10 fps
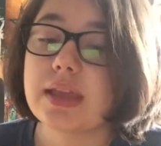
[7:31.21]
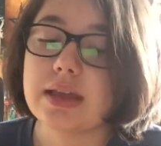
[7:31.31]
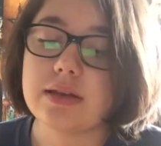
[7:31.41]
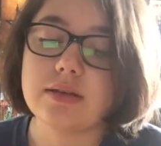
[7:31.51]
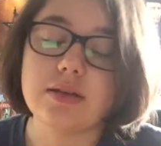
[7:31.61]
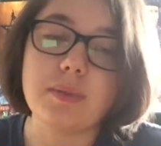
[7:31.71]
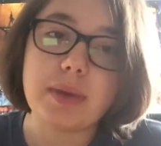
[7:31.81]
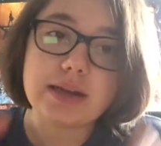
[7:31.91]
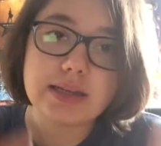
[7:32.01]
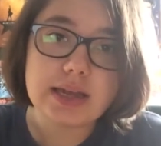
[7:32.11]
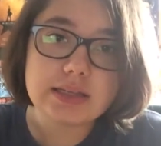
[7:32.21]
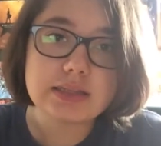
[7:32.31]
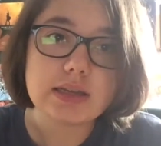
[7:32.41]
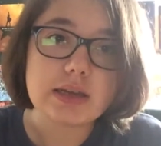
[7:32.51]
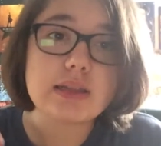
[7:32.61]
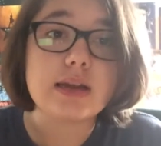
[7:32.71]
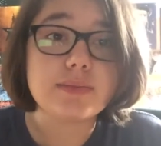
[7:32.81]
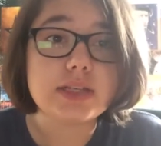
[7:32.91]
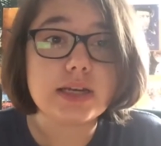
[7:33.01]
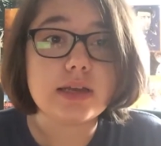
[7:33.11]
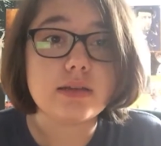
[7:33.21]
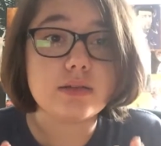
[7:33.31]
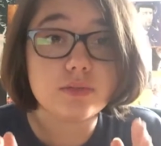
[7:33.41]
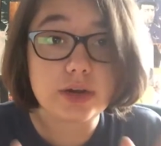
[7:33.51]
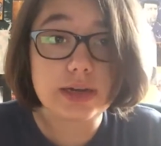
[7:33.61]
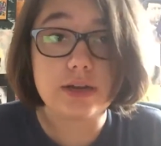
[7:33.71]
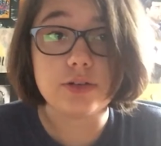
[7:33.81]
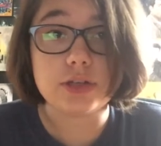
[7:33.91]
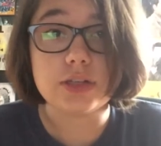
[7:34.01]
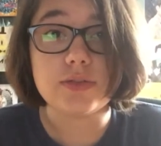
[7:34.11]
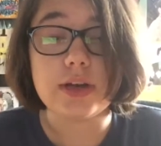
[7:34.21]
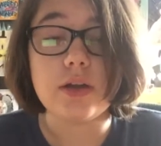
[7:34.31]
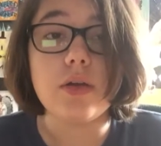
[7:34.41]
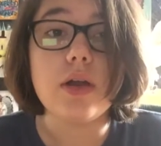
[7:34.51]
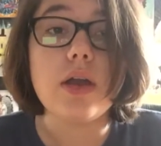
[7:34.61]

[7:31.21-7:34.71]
and my desk that I'm sitting in right now during this video,